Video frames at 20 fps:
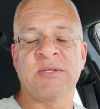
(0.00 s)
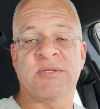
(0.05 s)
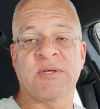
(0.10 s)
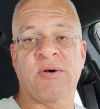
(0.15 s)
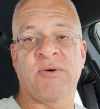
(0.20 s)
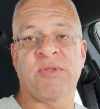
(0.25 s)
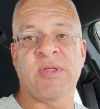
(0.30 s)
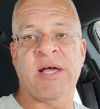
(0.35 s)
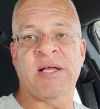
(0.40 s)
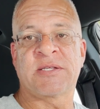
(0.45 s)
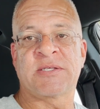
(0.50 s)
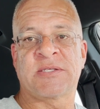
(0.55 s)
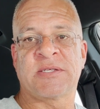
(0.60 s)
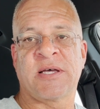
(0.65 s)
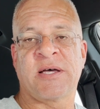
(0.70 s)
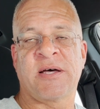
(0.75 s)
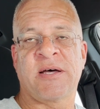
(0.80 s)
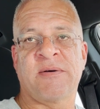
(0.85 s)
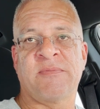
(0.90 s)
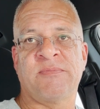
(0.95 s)
So that's
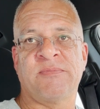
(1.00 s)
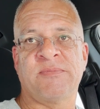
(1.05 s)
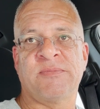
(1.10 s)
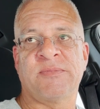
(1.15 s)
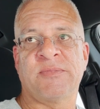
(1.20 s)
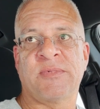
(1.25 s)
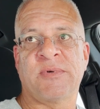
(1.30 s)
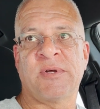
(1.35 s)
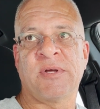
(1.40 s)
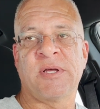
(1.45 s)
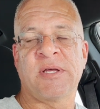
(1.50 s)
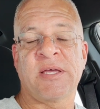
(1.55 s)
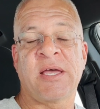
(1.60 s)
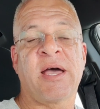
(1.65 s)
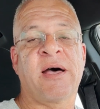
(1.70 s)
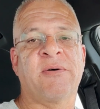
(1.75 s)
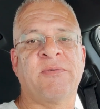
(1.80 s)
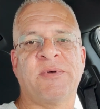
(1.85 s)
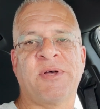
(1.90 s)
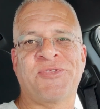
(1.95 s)

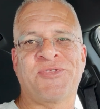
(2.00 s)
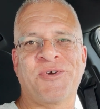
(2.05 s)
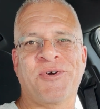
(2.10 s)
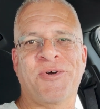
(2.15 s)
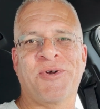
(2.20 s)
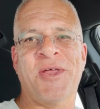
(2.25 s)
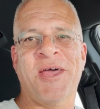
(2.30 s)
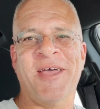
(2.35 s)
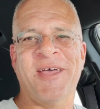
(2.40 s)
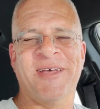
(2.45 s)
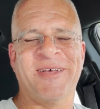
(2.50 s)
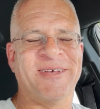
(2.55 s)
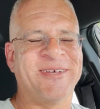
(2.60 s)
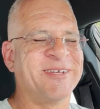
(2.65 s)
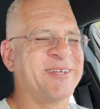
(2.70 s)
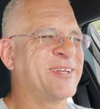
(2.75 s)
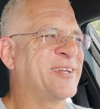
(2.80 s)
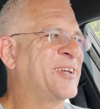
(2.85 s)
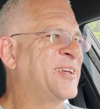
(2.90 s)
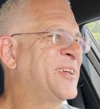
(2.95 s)
yeah, a third,
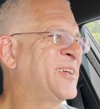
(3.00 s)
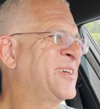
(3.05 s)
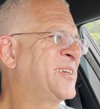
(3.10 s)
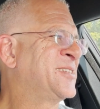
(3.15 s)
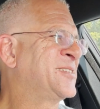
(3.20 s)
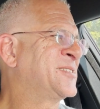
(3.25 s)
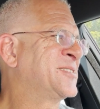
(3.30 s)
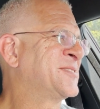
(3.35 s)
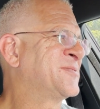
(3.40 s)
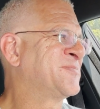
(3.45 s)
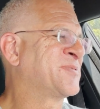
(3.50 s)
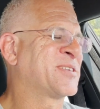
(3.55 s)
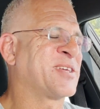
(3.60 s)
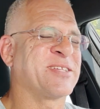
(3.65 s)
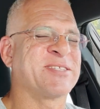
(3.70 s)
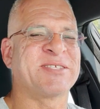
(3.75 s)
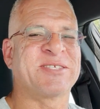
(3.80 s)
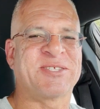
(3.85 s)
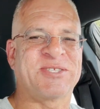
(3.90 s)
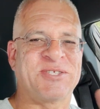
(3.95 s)

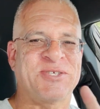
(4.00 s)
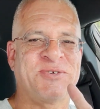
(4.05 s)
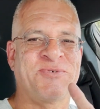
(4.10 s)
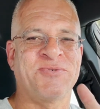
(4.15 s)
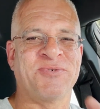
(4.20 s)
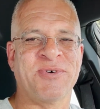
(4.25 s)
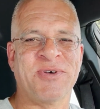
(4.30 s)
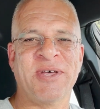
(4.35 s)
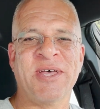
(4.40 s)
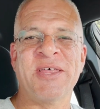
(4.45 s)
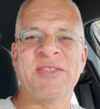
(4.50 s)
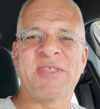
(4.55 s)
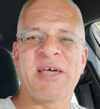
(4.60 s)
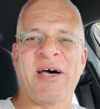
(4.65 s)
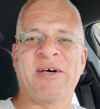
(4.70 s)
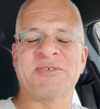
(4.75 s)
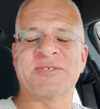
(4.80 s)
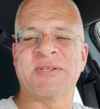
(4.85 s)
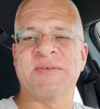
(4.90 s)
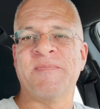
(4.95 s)
because it's
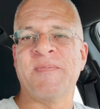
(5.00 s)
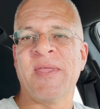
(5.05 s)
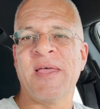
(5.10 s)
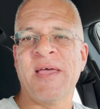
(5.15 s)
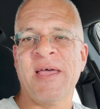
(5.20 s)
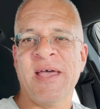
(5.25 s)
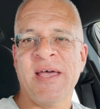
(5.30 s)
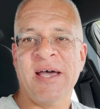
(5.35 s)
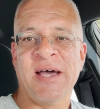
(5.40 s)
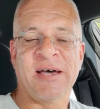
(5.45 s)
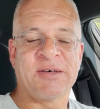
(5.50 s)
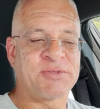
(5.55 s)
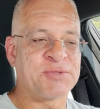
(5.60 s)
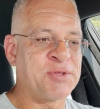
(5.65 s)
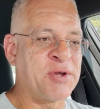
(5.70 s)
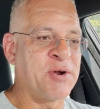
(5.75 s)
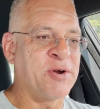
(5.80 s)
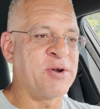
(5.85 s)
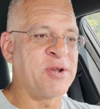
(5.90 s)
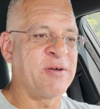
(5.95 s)
2,000. A
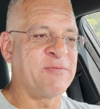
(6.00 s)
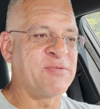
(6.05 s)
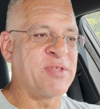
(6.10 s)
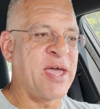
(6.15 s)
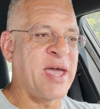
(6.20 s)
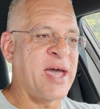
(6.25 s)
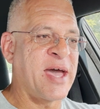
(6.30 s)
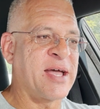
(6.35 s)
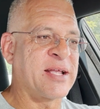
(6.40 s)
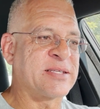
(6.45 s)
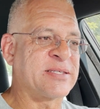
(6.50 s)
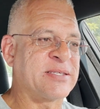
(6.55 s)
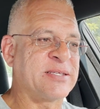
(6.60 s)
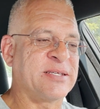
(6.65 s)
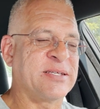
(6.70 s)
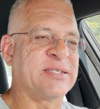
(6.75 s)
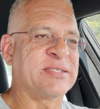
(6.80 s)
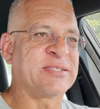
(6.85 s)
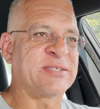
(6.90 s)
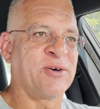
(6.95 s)
third of that,
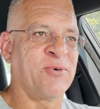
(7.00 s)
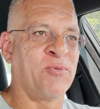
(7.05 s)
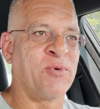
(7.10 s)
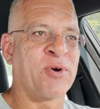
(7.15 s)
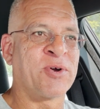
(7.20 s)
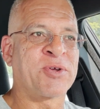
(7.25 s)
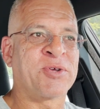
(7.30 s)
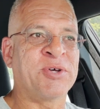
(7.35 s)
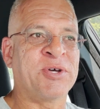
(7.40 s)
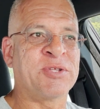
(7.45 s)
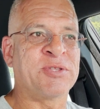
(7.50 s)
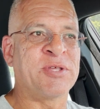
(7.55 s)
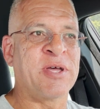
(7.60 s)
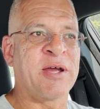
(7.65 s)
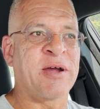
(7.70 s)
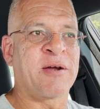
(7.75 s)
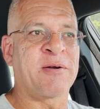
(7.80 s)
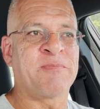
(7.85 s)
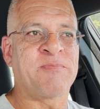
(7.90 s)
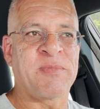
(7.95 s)
so we're good
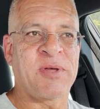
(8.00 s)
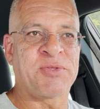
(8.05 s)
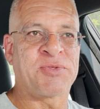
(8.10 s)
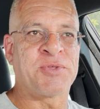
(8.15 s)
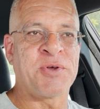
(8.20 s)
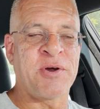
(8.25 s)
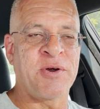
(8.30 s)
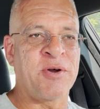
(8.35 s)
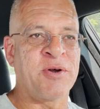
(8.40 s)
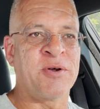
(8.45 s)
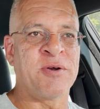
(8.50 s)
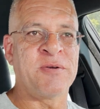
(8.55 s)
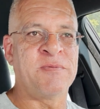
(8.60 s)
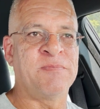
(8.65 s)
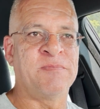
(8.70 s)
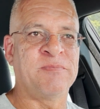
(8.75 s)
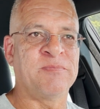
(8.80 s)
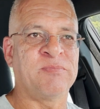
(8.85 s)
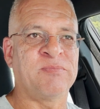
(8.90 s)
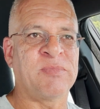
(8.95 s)
there. A third
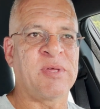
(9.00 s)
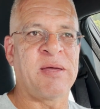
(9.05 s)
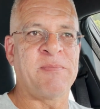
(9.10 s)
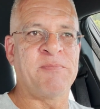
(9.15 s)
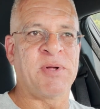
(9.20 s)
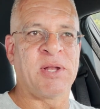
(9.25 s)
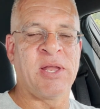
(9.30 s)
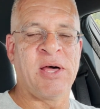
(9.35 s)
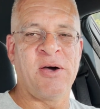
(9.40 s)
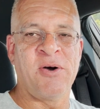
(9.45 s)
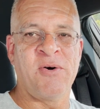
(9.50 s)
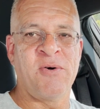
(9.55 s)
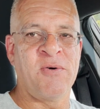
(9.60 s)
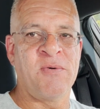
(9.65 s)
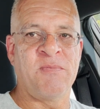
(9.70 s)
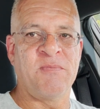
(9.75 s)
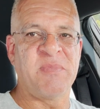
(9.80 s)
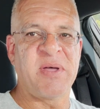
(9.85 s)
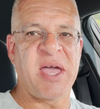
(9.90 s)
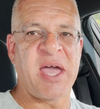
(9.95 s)
and below,
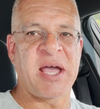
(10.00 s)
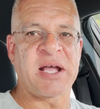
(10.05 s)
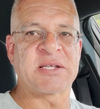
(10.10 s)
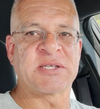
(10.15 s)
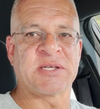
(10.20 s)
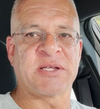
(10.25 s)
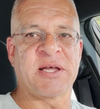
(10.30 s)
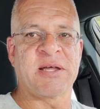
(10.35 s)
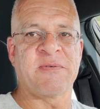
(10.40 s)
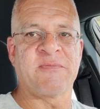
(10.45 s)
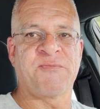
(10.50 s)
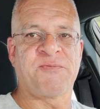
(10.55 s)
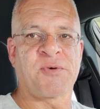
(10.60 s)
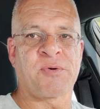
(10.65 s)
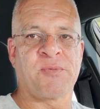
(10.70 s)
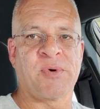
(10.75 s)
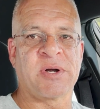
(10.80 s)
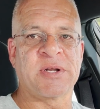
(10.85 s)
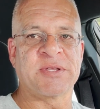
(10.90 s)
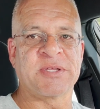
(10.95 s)
excellent
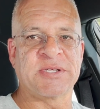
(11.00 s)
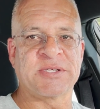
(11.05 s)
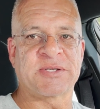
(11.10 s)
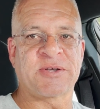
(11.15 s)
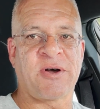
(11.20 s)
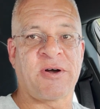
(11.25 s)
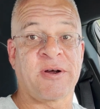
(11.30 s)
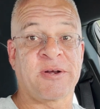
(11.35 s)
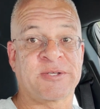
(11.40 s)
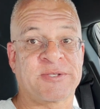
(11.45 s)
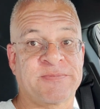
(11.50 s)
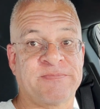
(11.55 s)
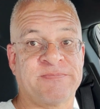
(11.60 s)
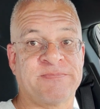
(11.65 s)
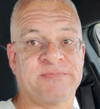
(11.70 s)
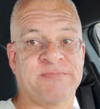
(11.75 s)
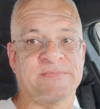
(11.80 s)
for one of these cars.